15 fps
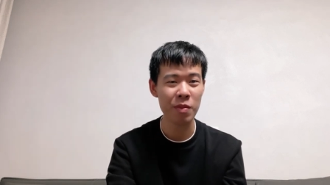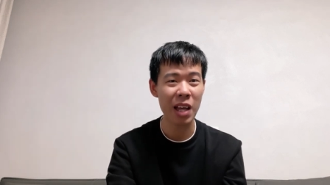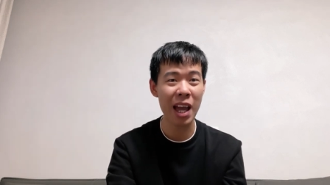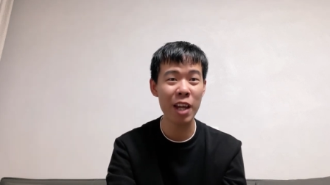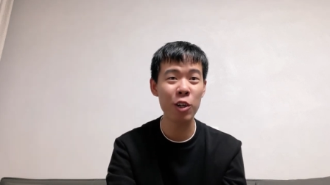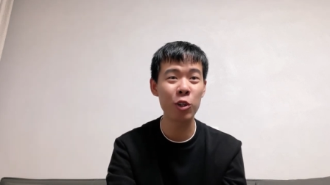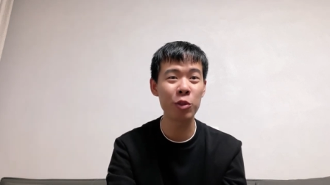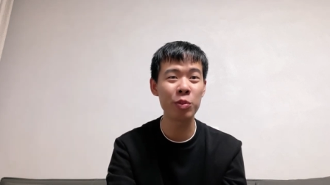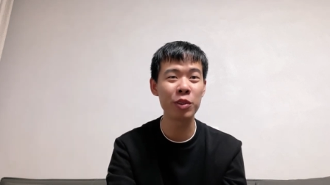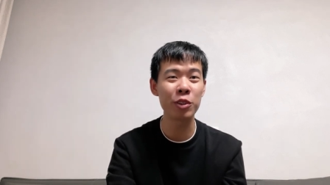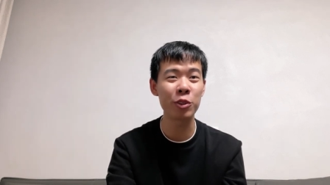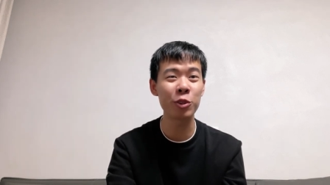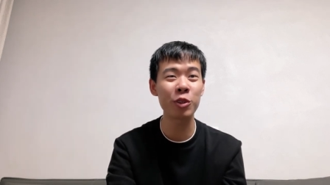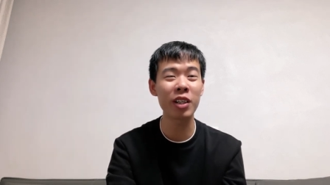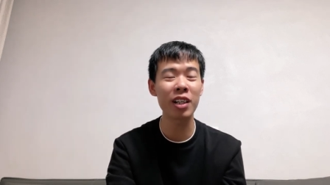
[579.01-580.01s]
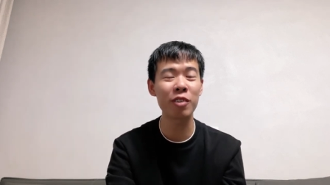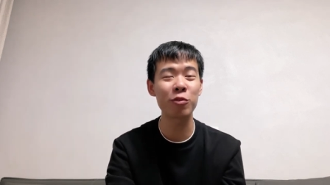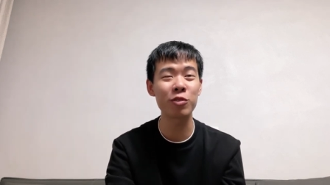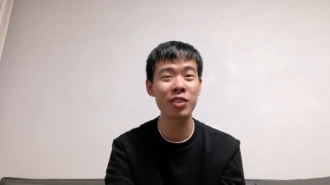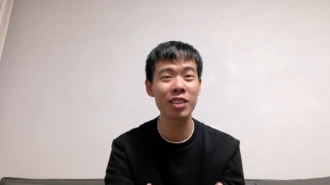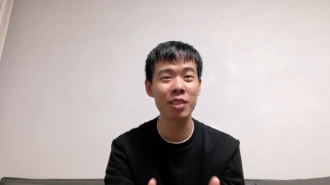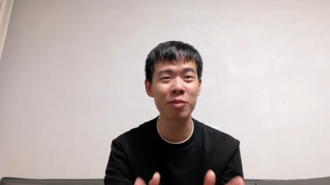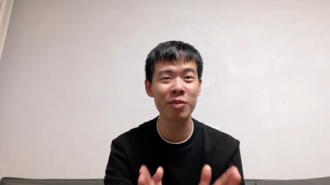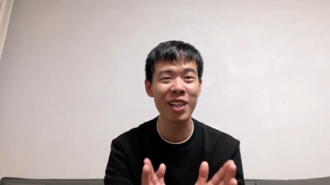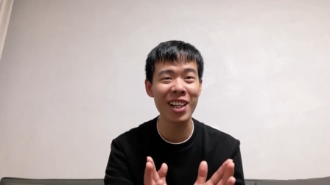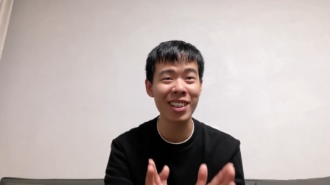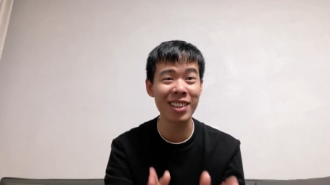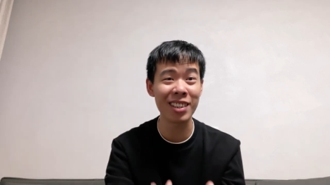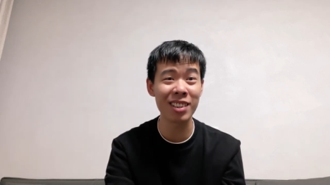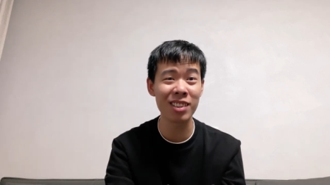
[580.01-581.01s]
I hope you have some
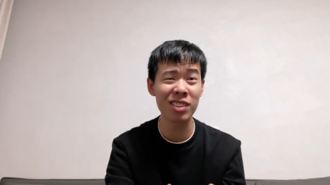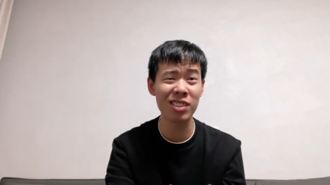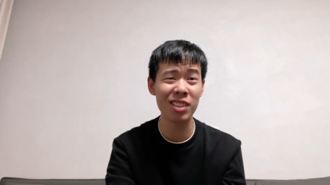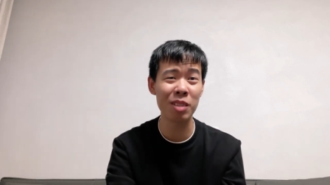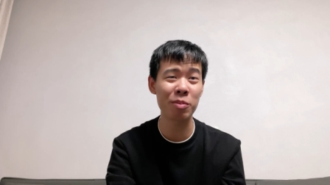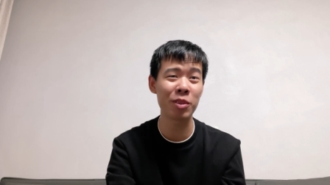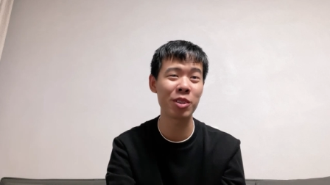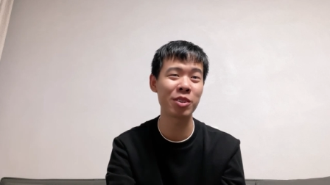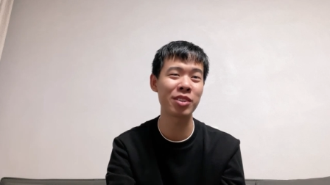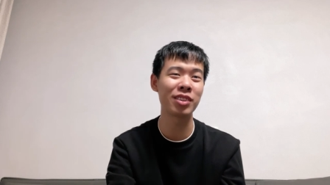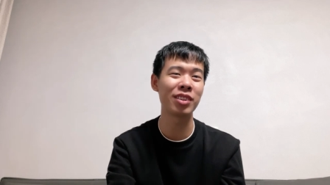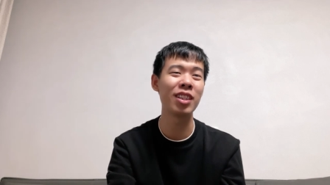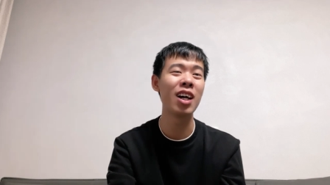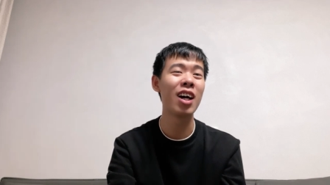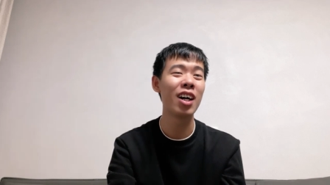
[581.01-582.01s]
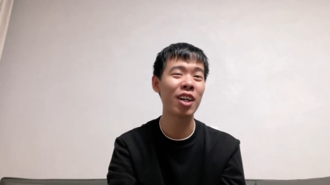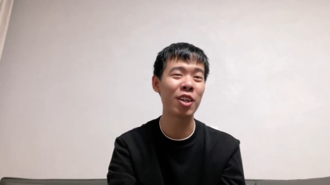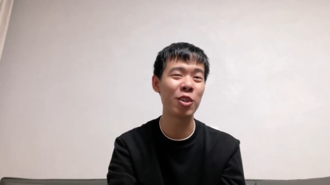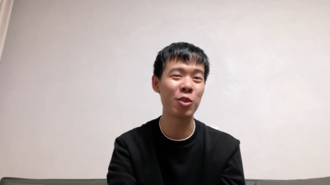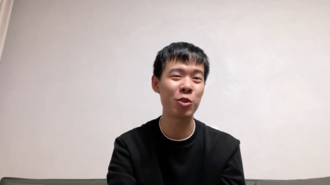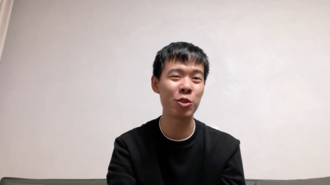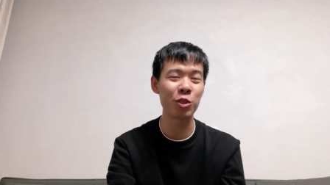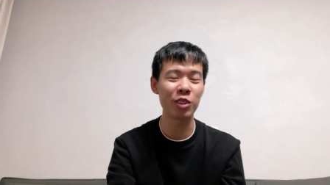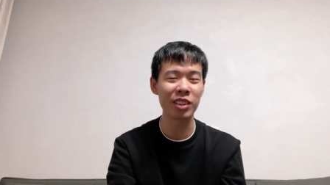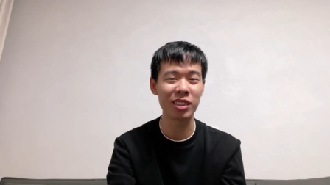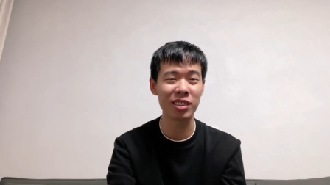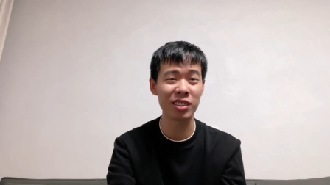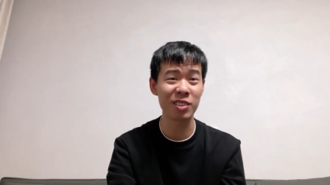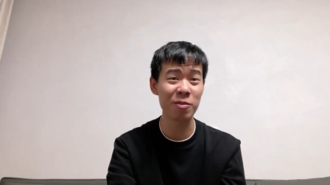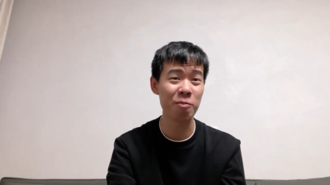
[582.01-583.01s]
ideas about uh, control it.